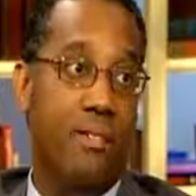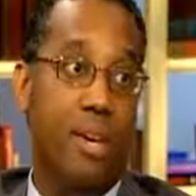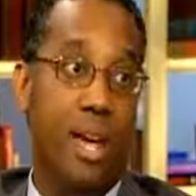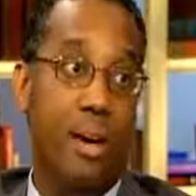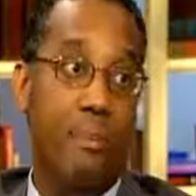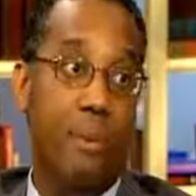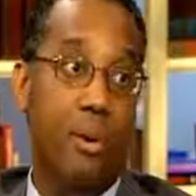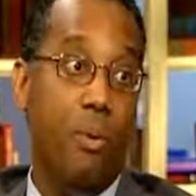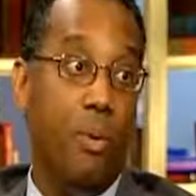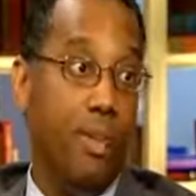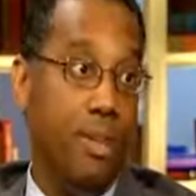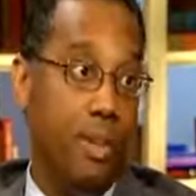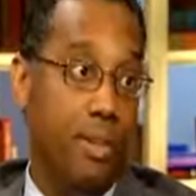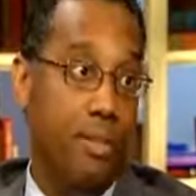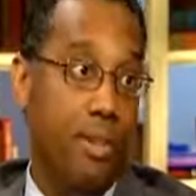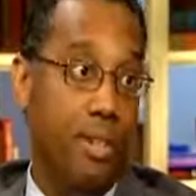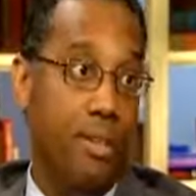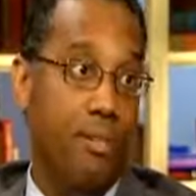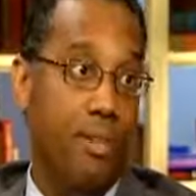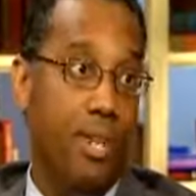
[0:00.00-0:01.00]
of Apple, we think
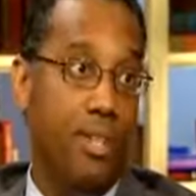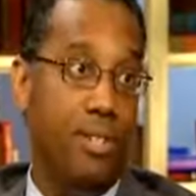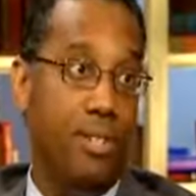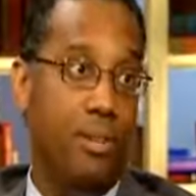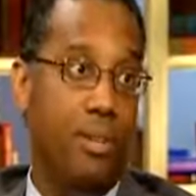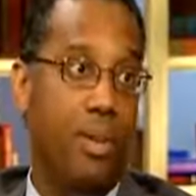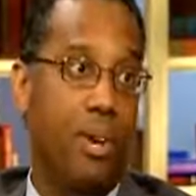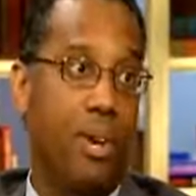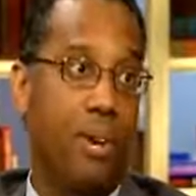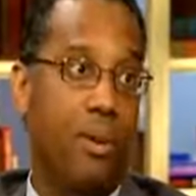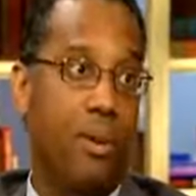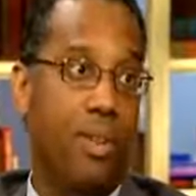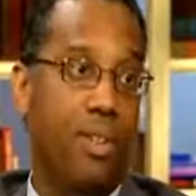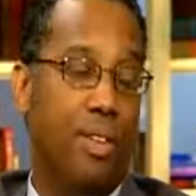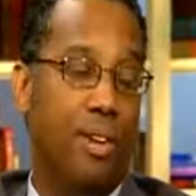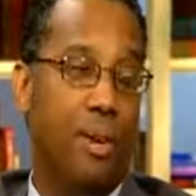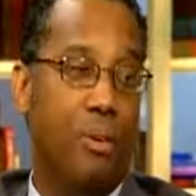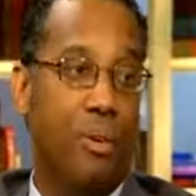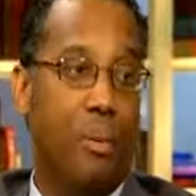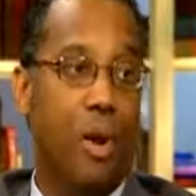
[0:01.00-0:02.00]
of innovation. We
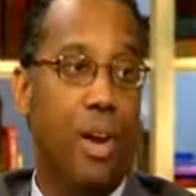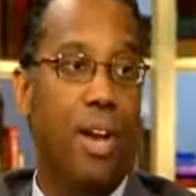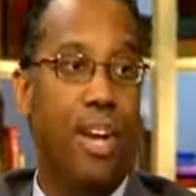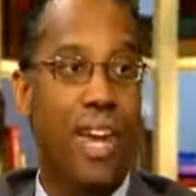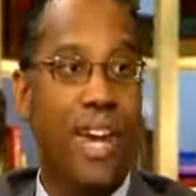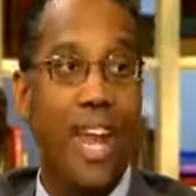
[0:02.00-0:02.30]
think of what